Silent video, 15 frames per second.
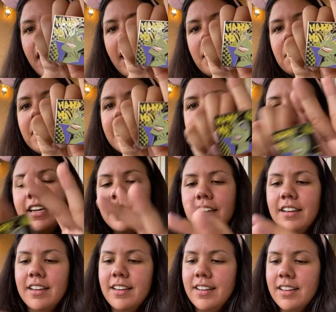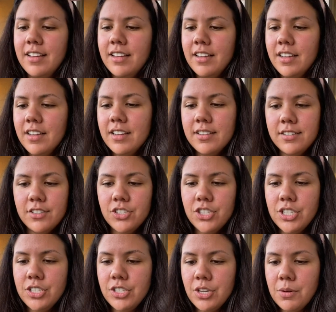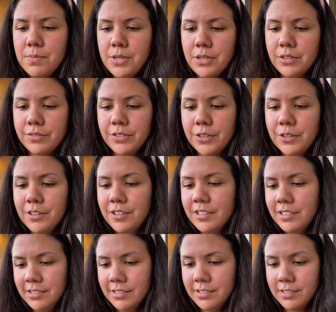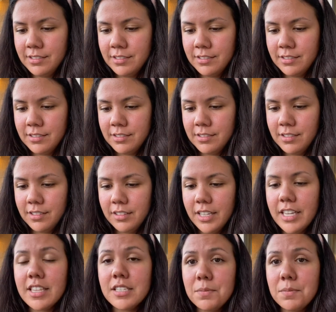I mean, she's so beautiful. Like, this